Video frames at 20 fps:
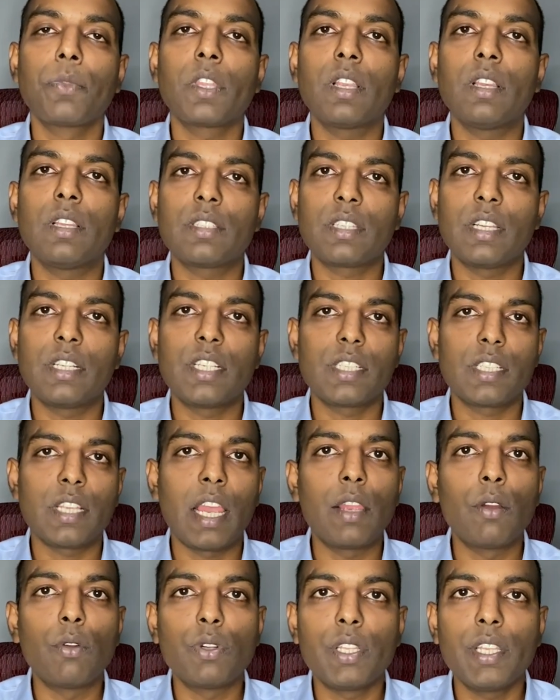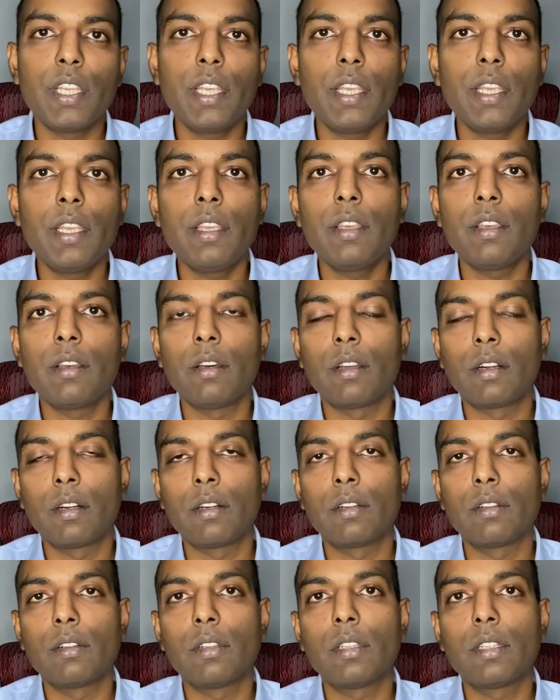such as IoT
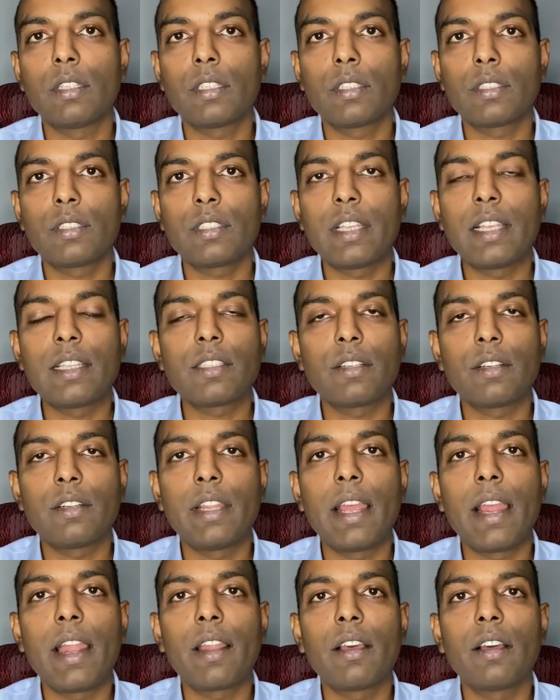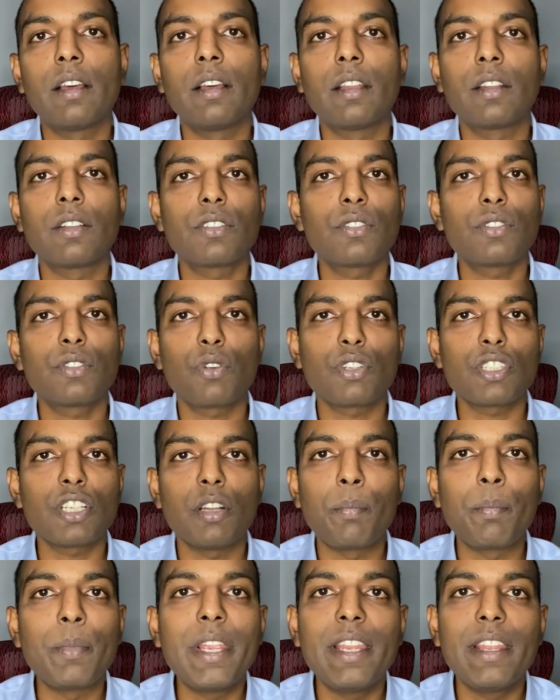or sensor data or social
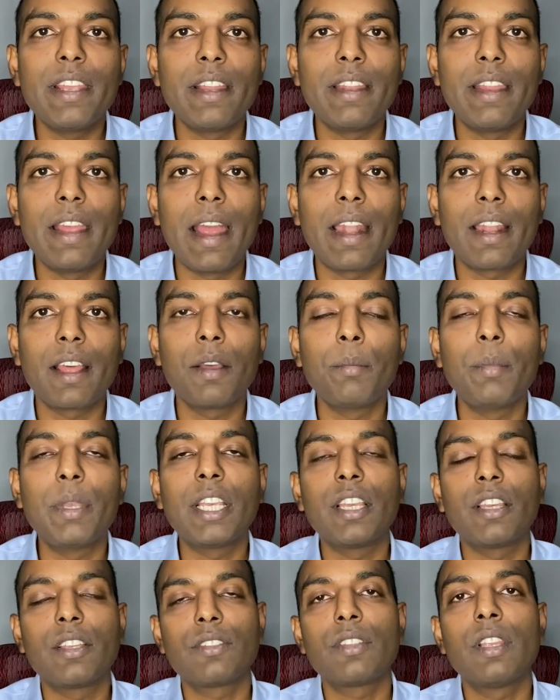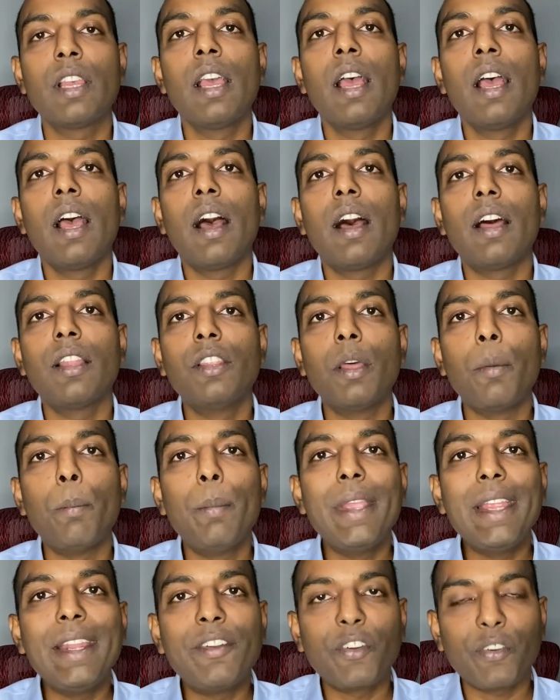media data, because the
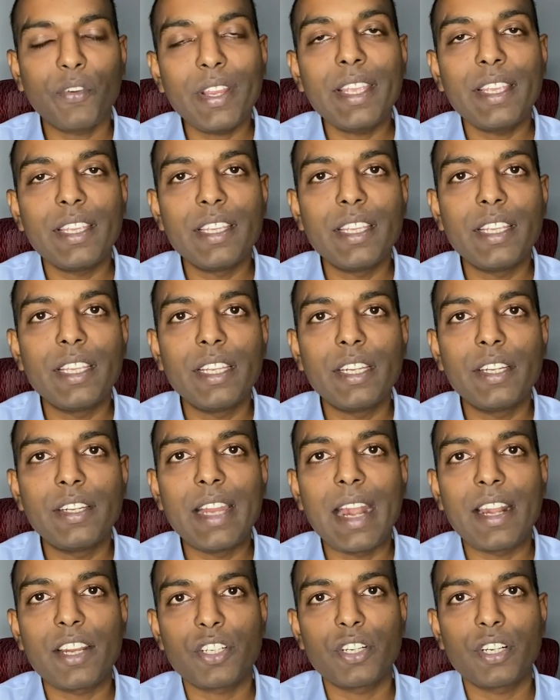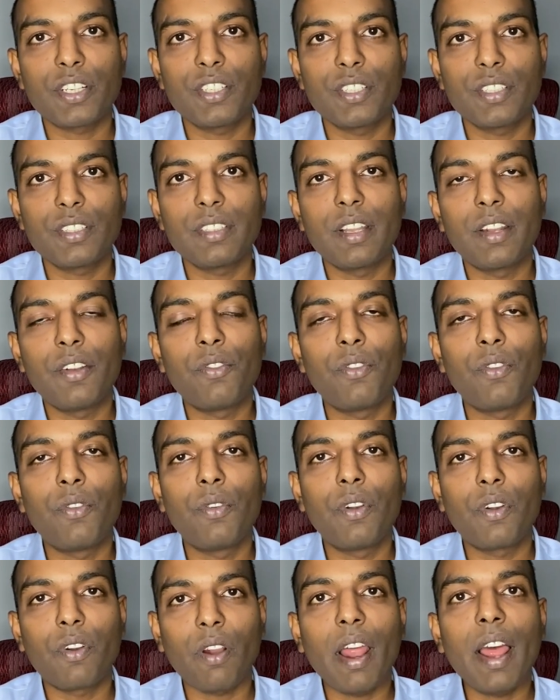B-tree data structures that
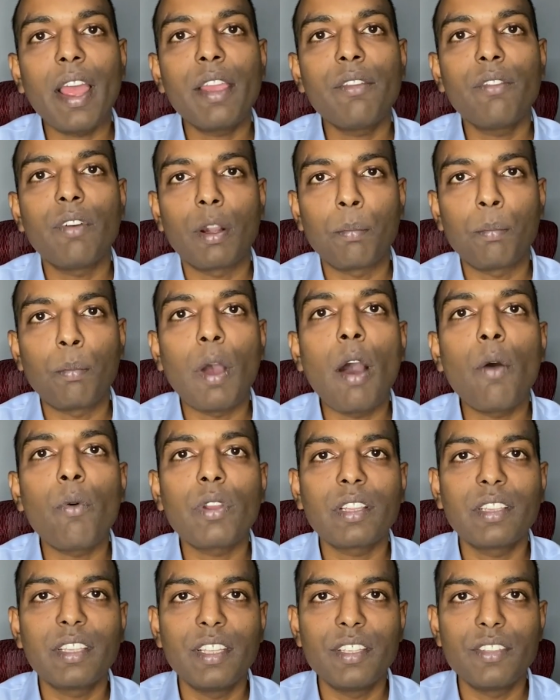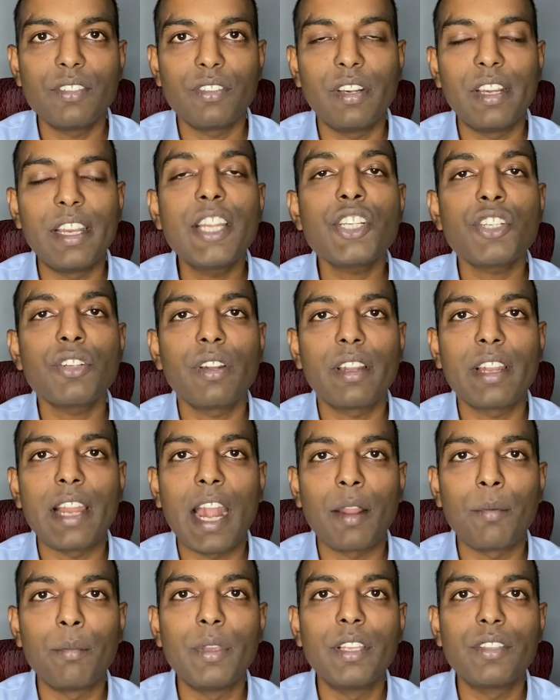drive or power these relational
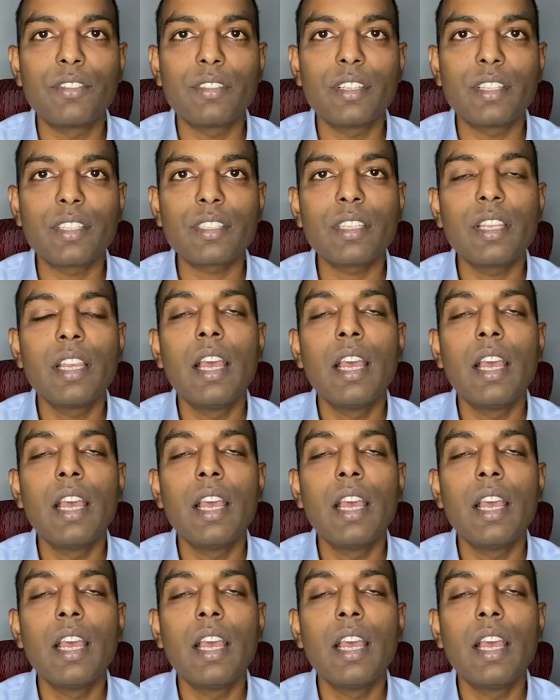databases